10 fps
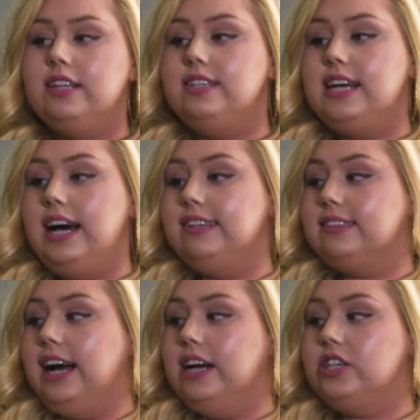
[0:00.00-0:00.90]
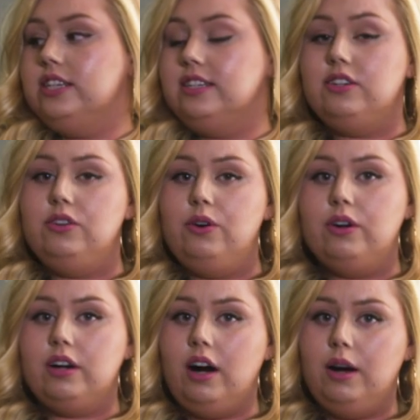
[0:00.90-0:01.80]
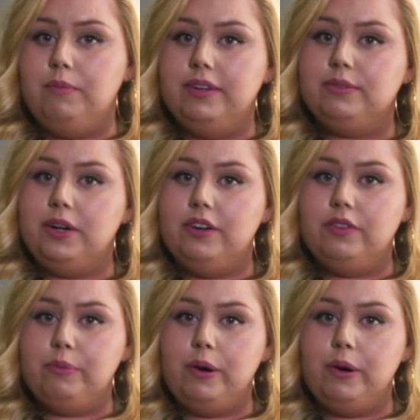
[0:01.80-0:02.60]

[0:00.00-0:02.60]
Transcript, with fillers: The desk actually did not come as part of the